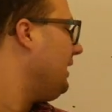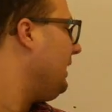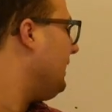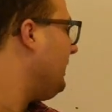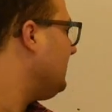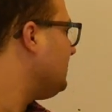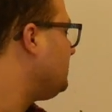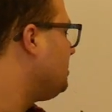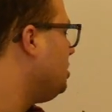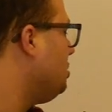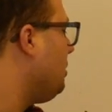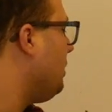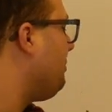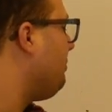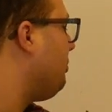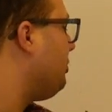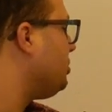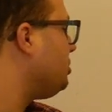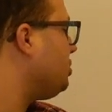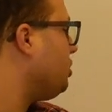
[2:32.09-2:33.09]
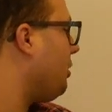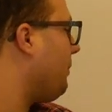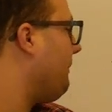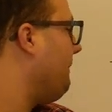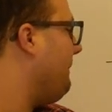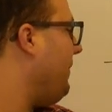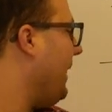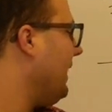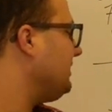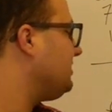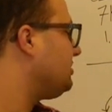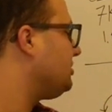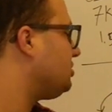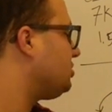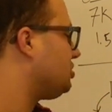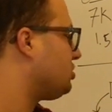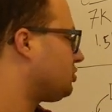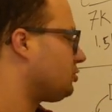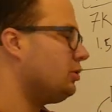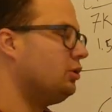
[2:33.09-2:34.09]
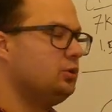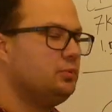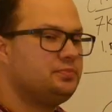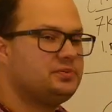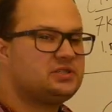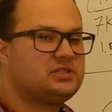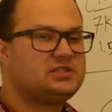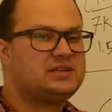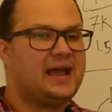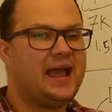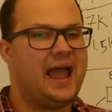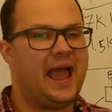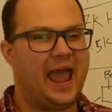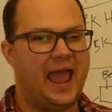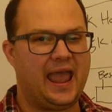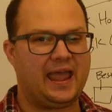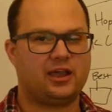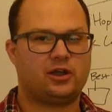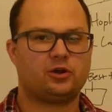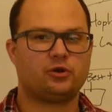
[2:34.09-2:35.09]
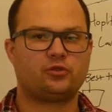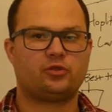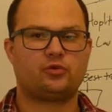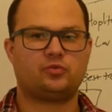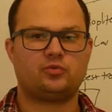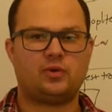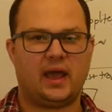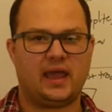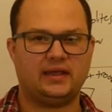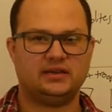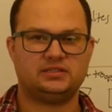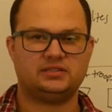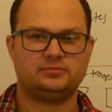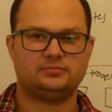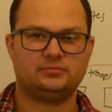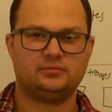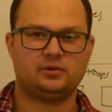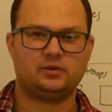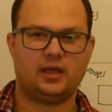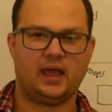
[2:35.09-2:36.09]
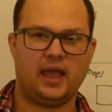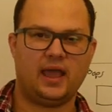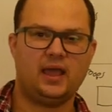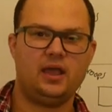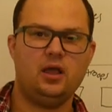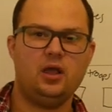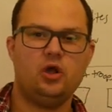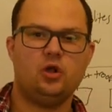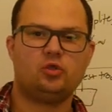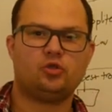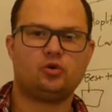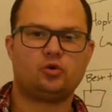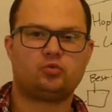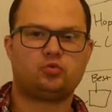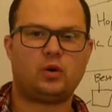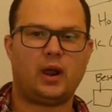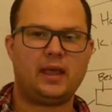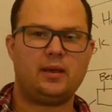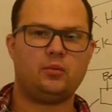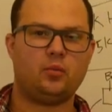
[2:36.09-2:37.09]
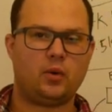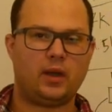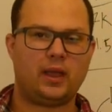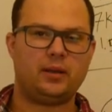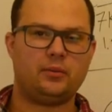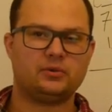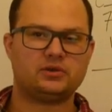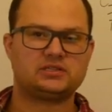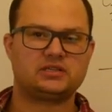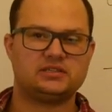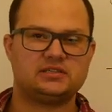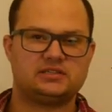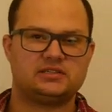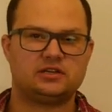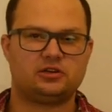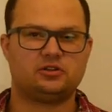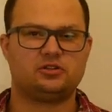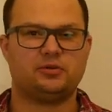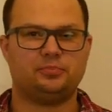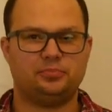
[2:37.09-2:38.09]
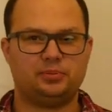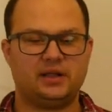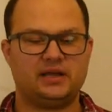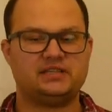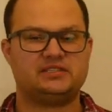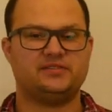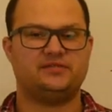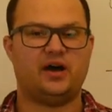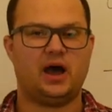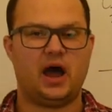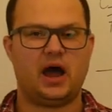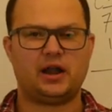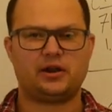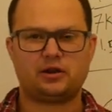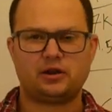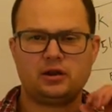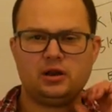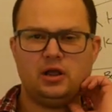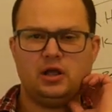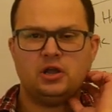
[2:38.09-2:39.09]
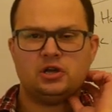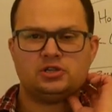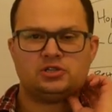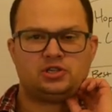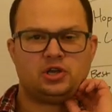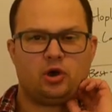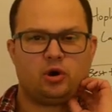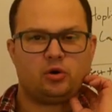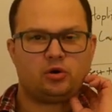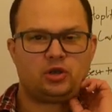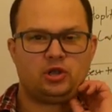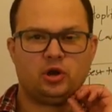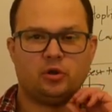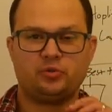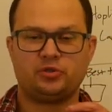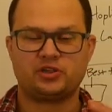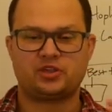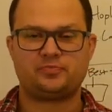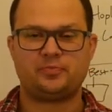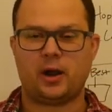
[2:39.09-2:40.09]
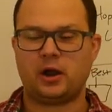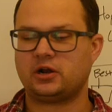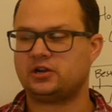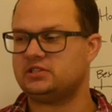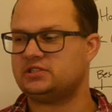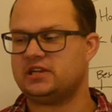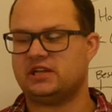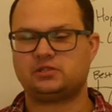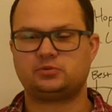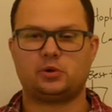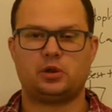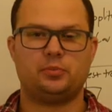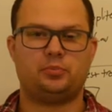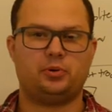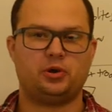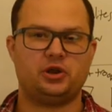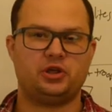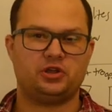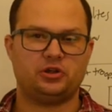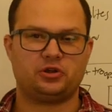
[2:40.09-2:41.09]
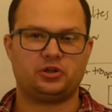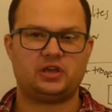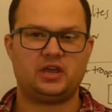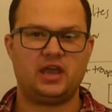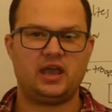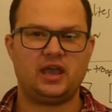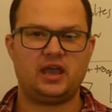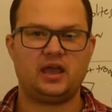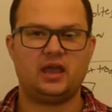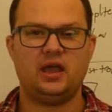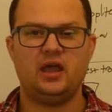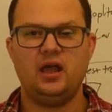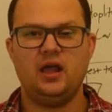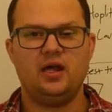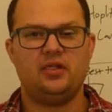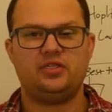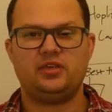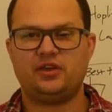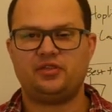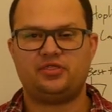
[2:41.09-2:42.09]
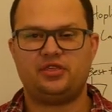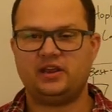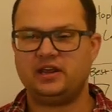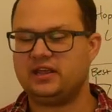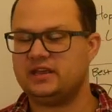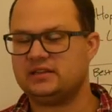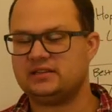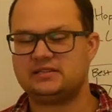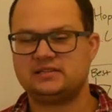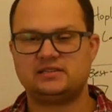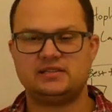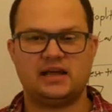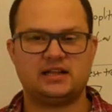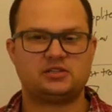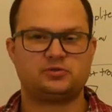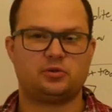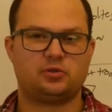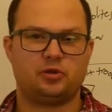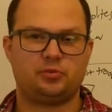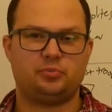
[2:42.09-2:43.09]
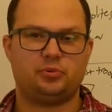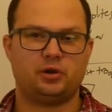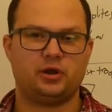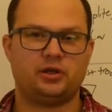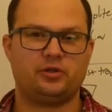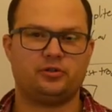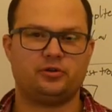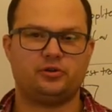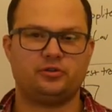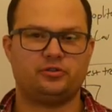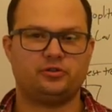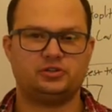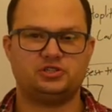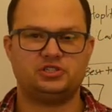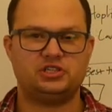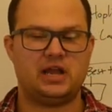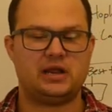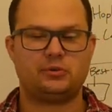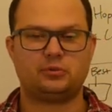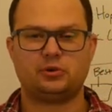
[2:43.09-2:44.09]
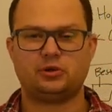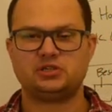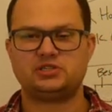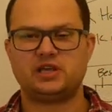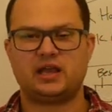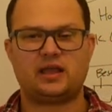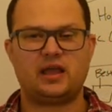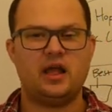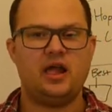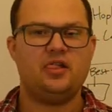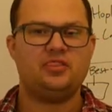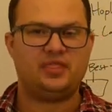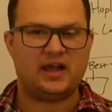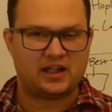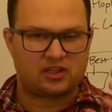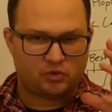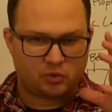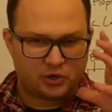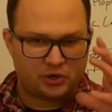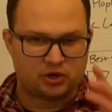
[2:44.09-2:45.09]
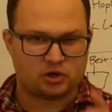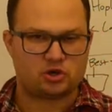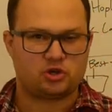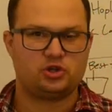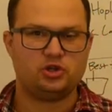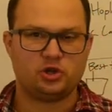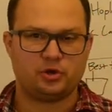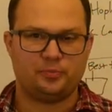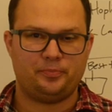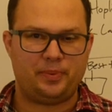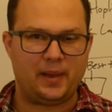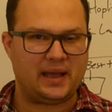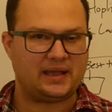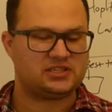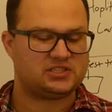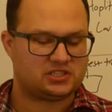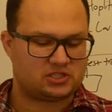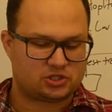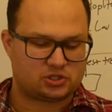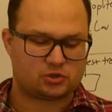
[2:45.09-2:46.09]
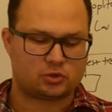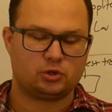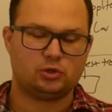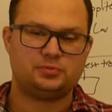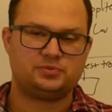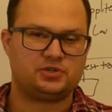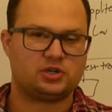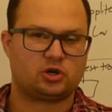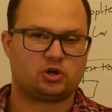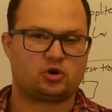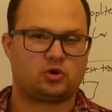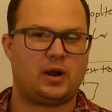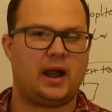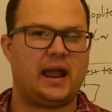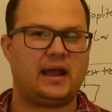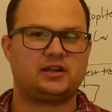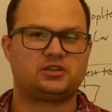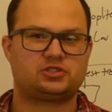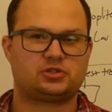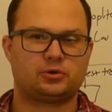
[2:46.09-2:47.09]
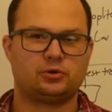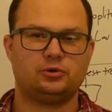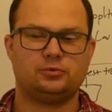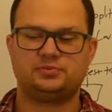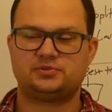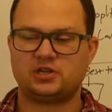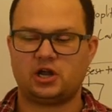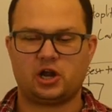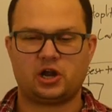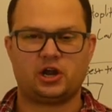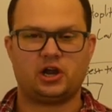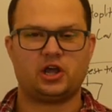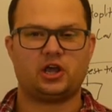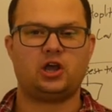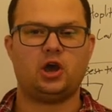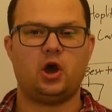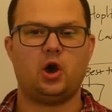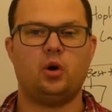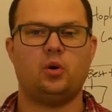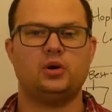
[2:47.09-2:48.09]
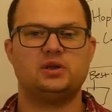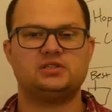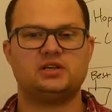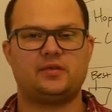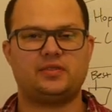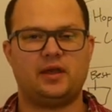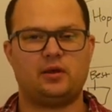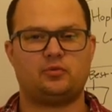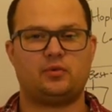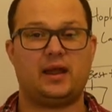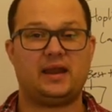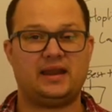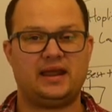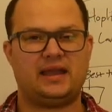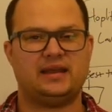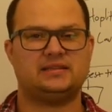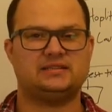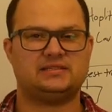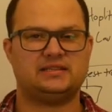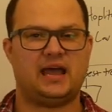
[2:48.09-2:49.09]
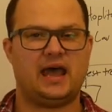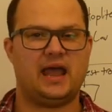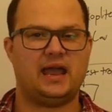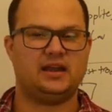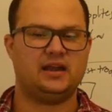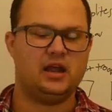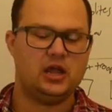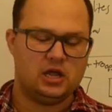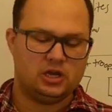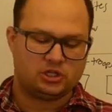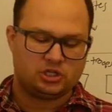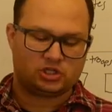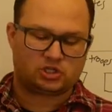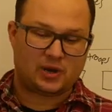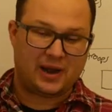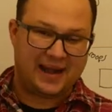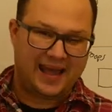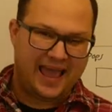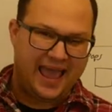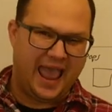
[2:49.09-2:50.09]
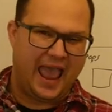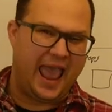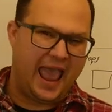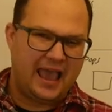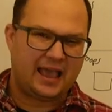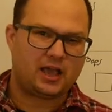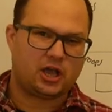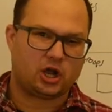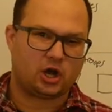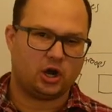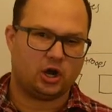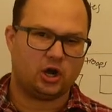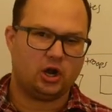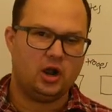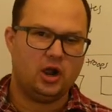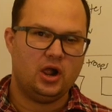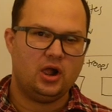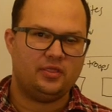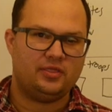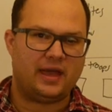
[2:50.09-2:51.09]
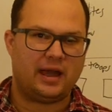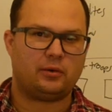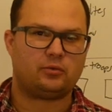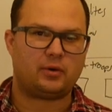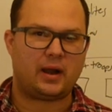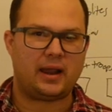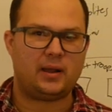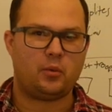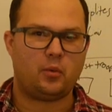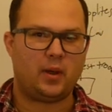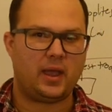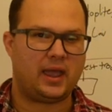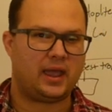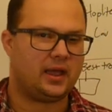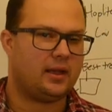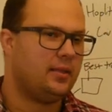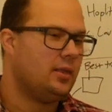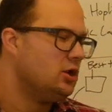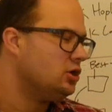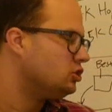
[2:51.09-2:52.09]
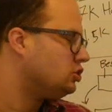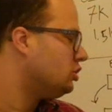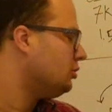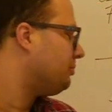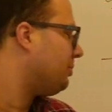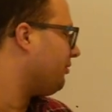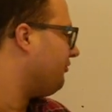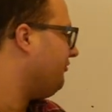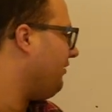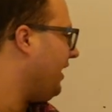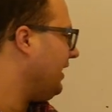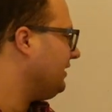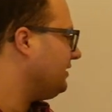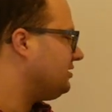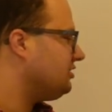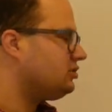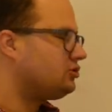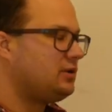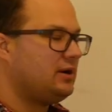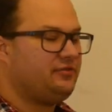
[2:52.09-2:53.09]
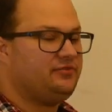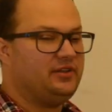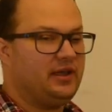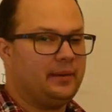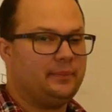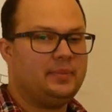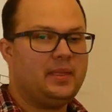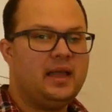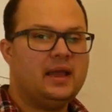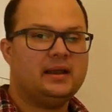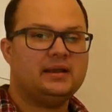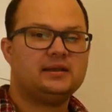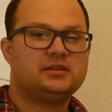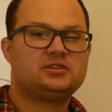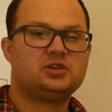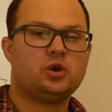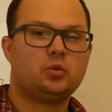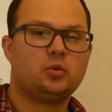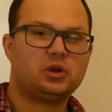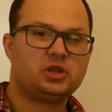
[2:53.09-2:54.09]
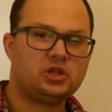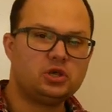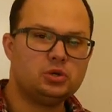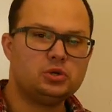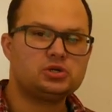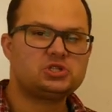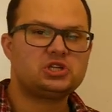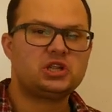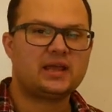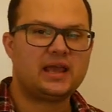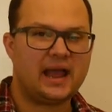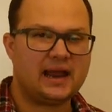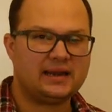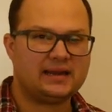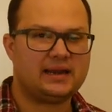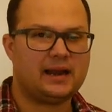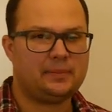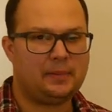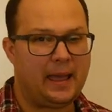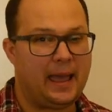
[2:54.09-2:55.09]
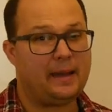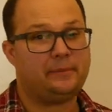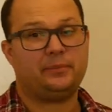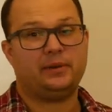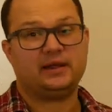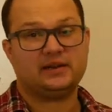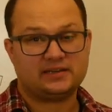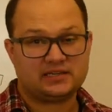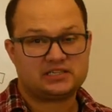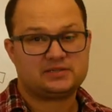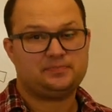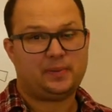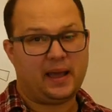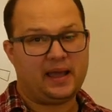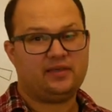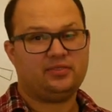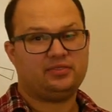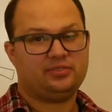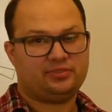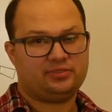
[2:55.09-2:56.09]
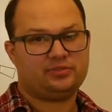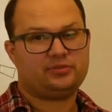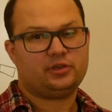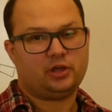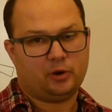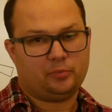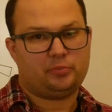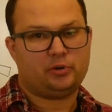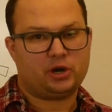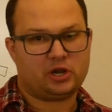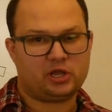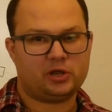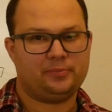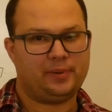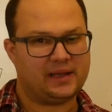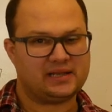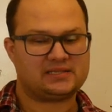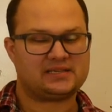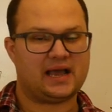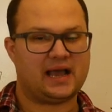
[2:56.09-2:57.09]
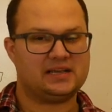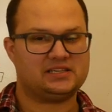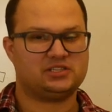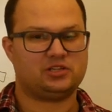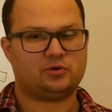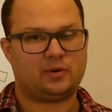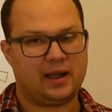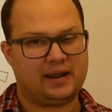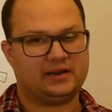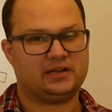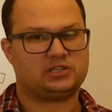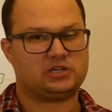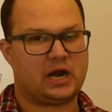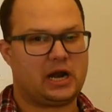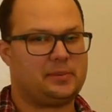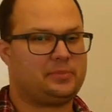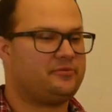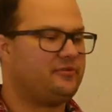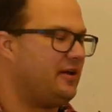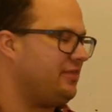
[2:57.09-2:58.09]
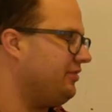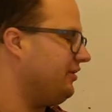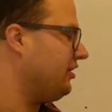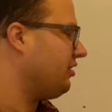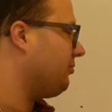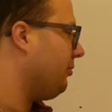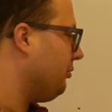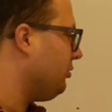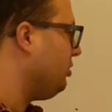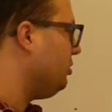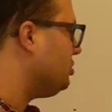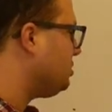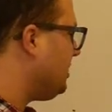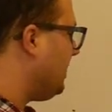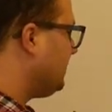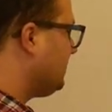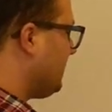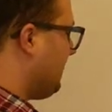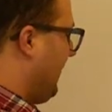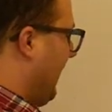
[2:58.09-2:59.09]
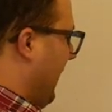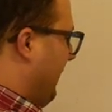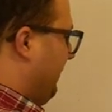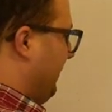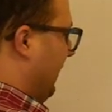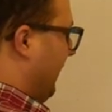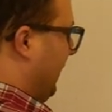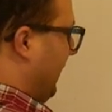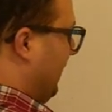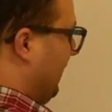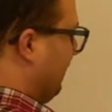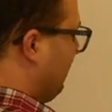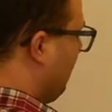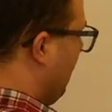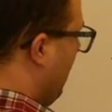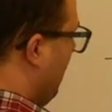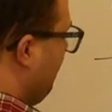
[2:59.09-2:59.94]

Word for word: is you would put your best troops to anchor the right, okay? The right wing was considered the place of honor. So, you know, the Spartans, that's where you're putting your king. The Athenians, that's where they're putting their generals. Like, that's where your best troops, your crack troops are gonna go, is on that right-hand side to try to anchor that right wing to prevent drifting. So what usually ended up happening, despite, you know, putting your best guys in the right to try to prevent this, what usually ends up happening is